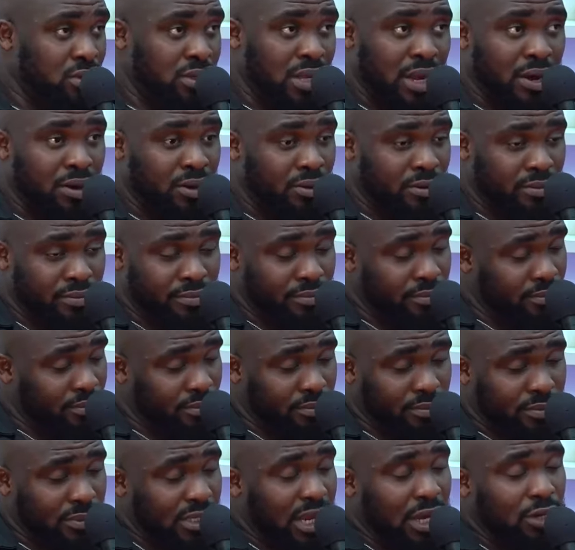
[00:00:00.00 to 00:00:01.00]
that
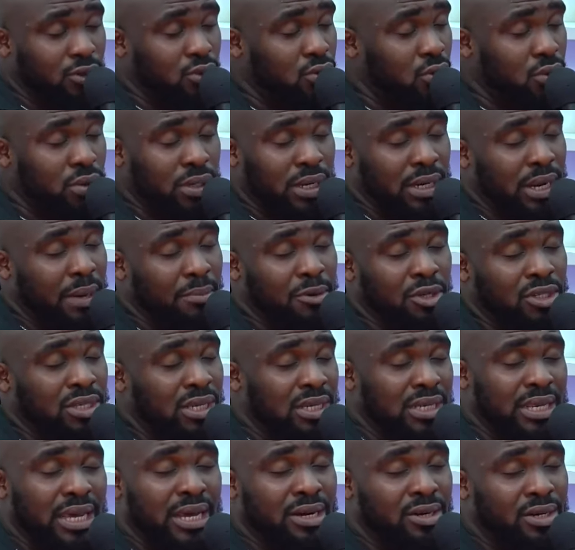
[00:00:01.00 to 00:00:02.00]
that don't I'm not
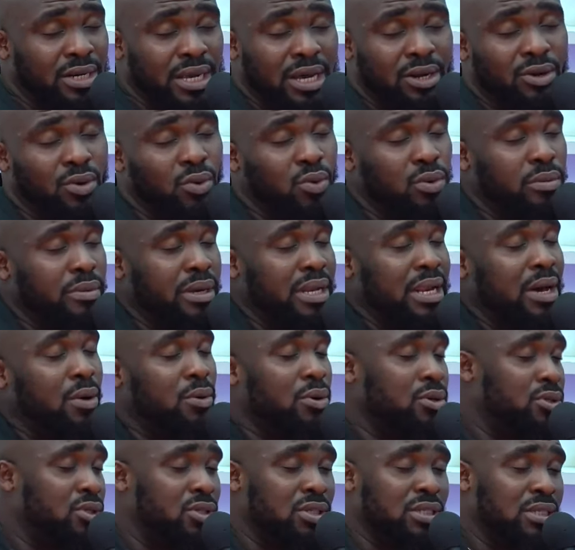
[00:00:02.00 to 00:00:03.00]
saying there are, there are no women that
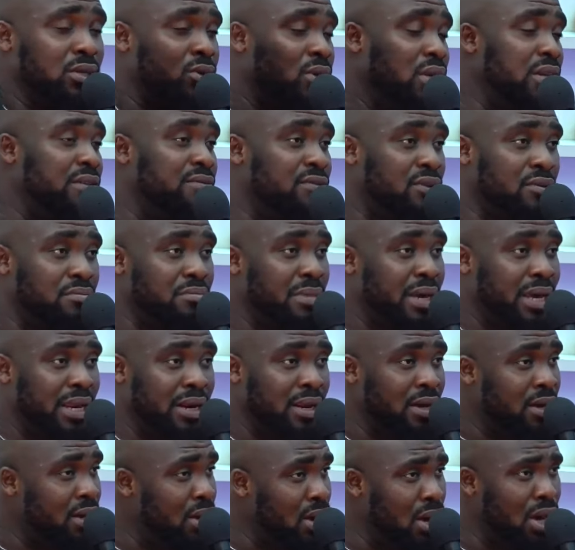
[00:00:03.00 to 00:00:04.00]
want to still live on men
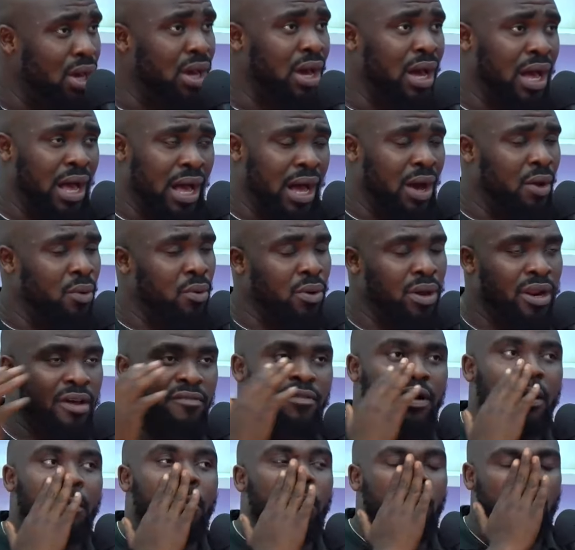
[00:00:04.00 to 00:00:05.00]
or
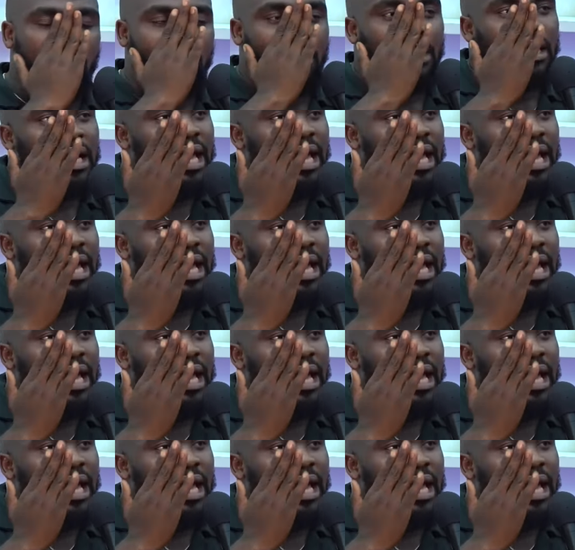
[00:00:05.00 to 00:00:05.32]
whatever, but